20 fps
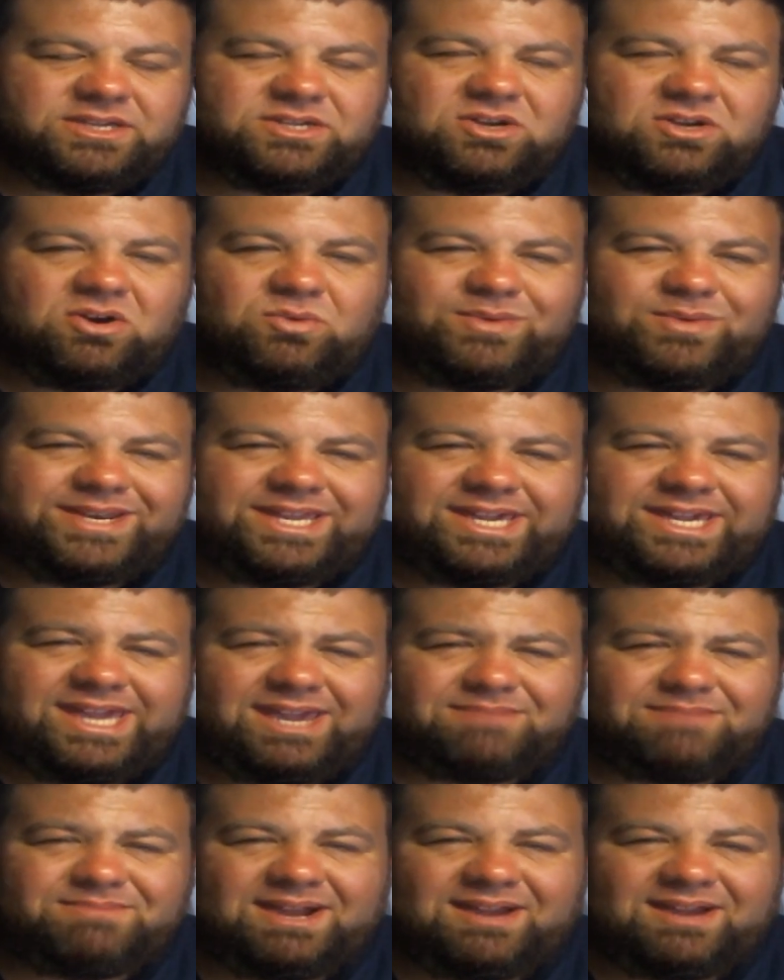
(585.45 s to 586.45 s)
God, when he
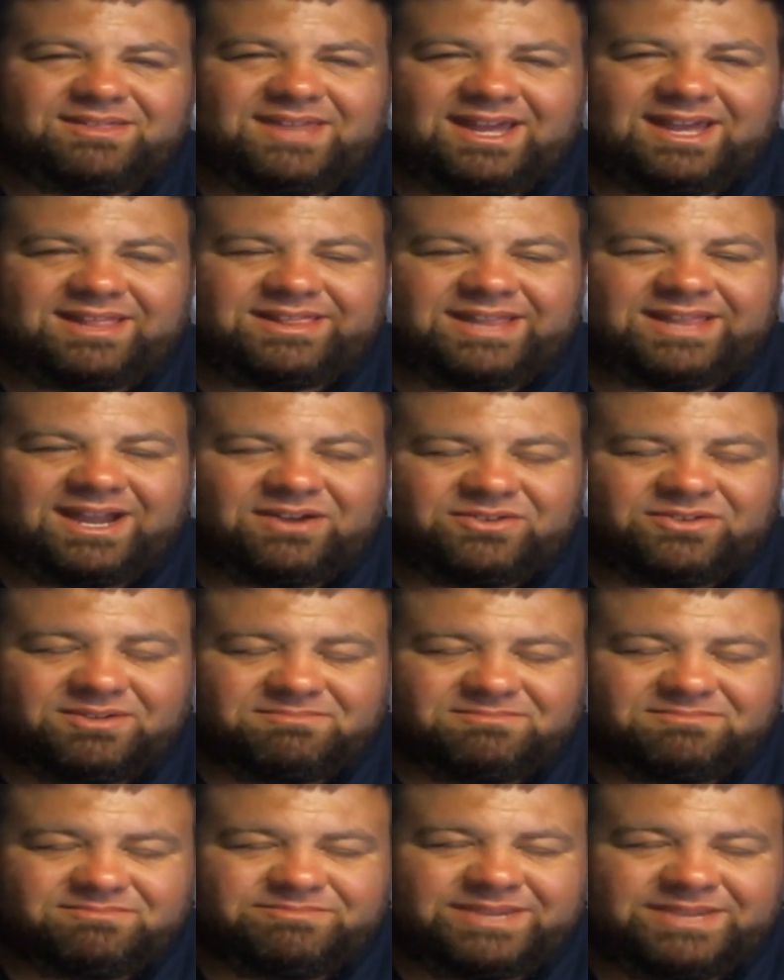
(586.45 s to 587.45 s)
came back that loud,
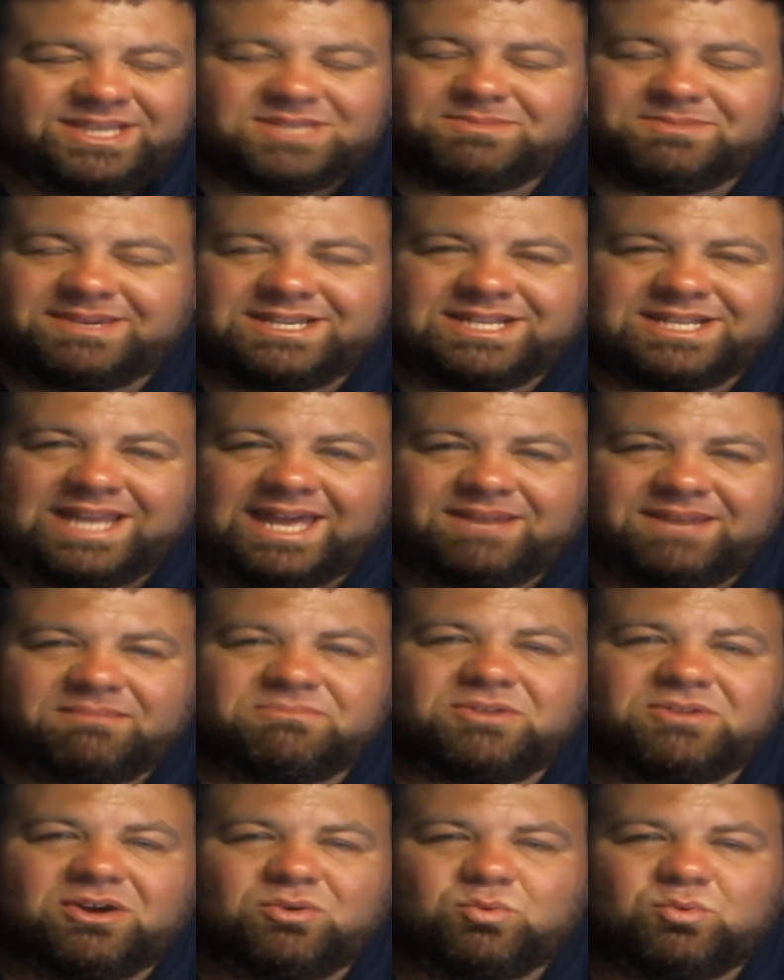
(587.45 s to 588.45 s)
makes me glad
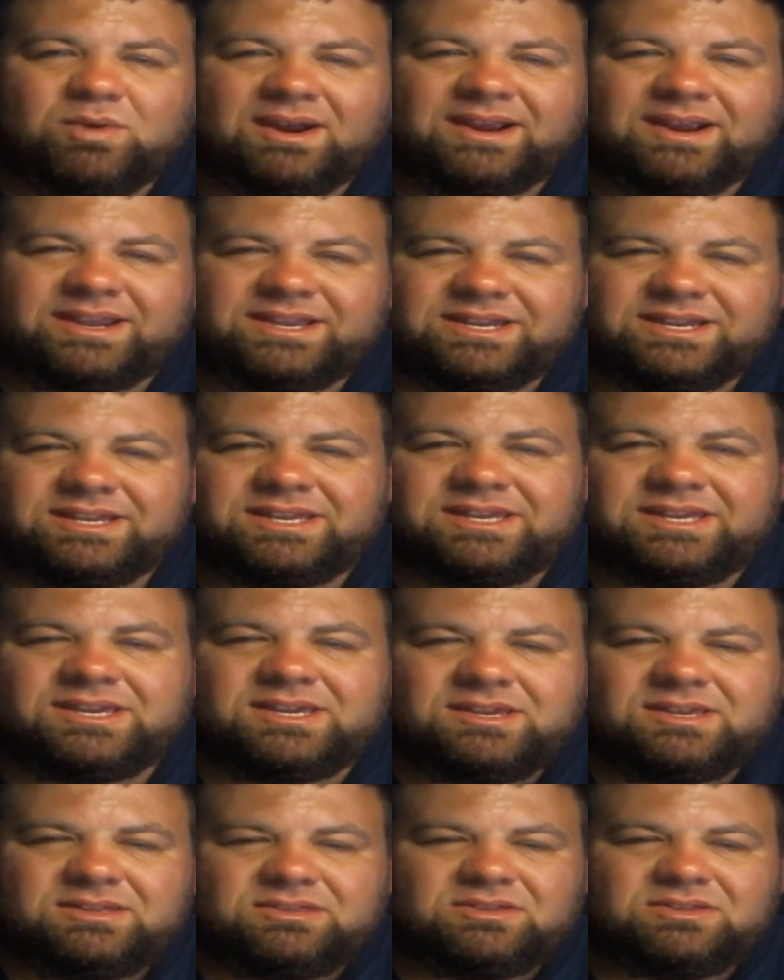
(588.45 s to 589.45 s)
I'm not wearing
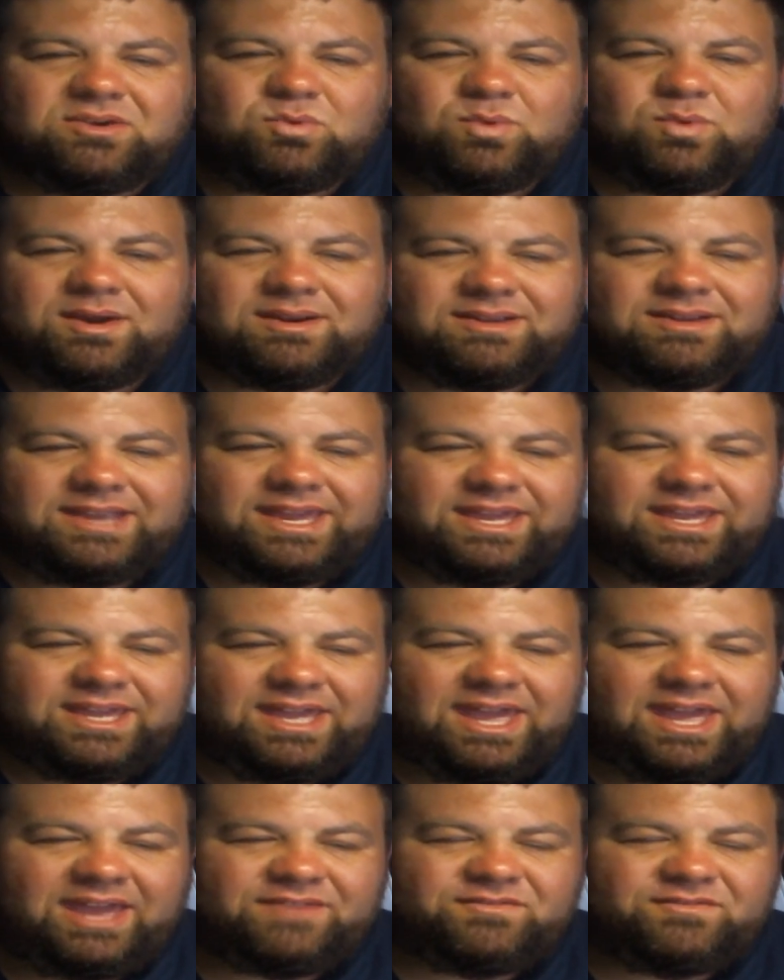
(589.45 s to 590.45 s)

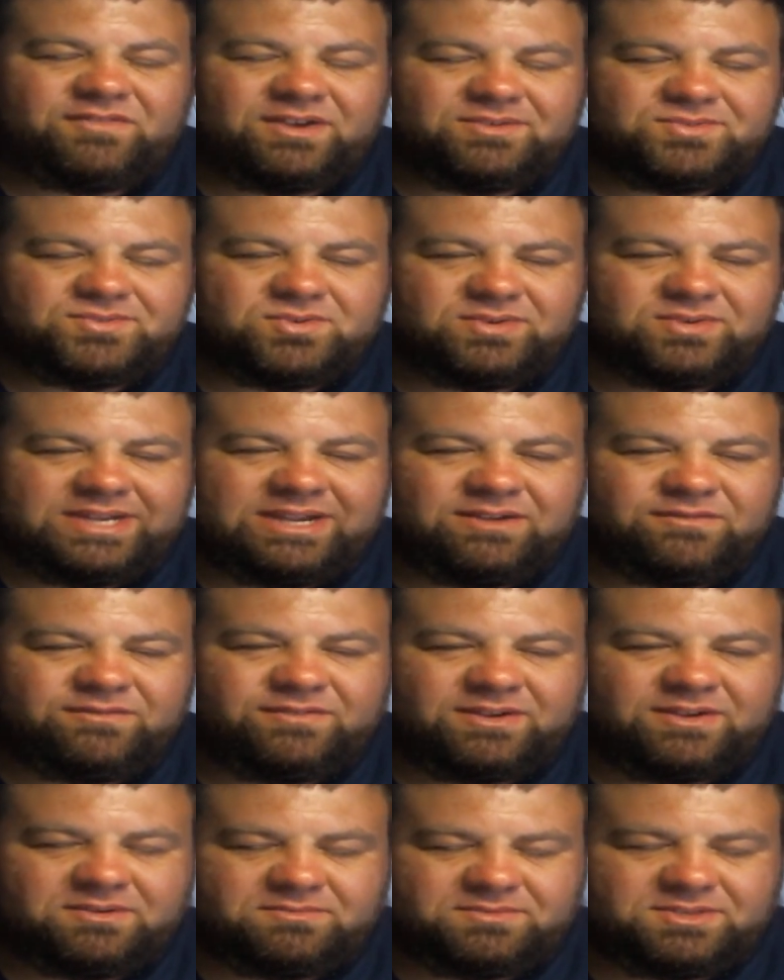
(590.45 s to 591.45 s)
headphones or
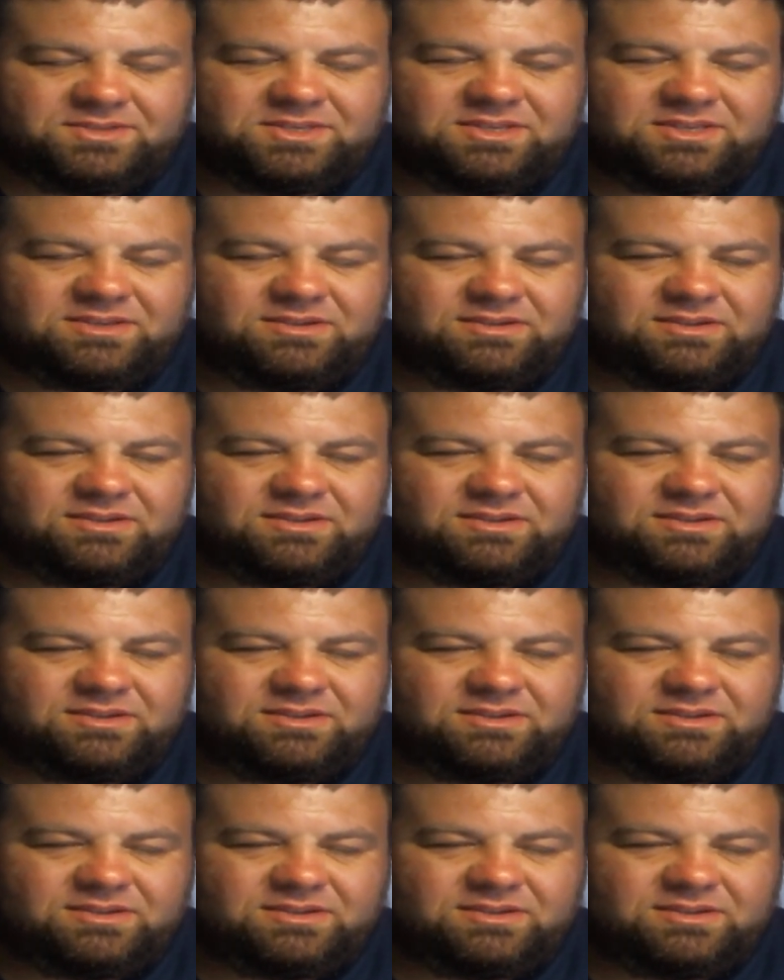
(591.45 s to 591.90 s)
earphones.